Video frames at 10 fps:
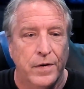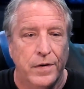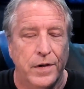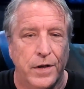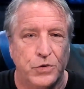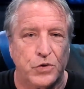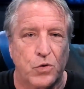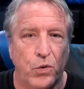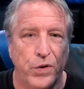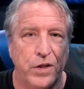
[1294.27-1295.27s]

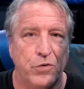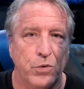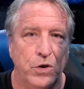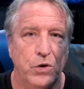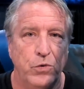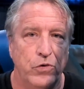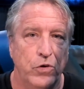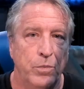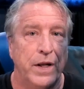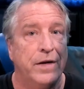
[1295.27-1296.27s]
scrolling through
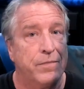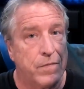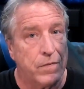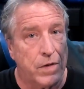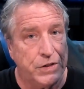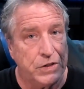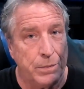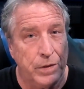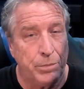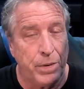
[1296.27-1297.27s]
YouTube. And I
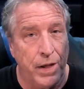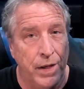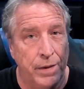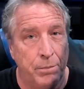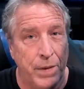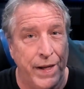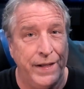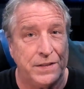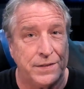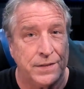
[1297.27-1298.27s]
stumbled upon
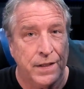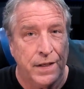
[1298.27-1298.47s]
Mike's